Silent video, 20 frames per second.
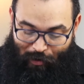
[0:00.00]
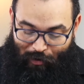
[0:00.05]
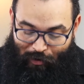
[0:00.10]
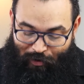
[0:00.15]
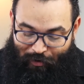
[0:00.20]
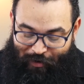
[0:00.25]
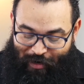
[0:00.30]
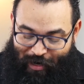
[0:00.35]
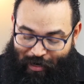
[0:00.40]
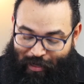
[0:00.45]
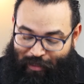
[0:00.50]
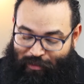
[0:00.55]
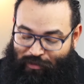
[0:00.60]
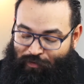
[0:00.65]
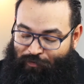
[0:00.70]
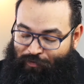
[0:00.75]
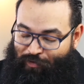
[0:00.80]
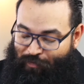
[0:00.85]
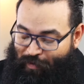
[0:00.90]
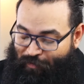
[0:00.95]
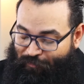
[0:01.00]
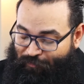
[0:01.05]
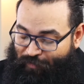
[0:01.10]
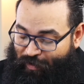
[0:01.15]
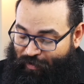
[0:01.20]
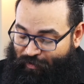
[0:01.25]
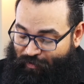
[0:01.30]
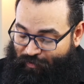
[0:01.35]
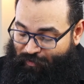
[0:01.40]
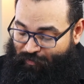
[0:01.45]
Learn a lesson from
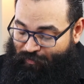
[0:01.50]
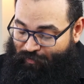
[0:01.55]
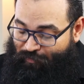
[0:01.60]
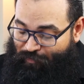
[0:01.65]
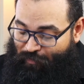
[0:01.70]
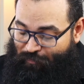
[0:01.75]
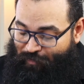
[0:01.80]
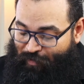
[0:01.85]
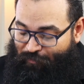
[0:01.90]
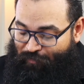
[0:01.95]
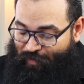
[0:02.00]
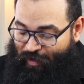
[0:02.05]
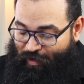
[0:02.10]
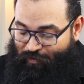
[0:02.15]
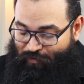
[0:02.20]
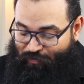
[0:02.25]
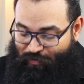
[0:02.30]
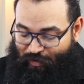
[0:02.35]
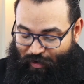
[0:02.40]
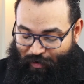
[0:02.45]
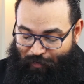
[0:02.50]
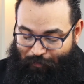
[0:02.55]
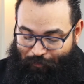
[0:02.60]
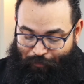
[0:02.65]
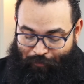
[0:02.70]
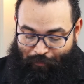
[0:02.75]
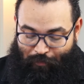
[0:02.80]
the fig tree.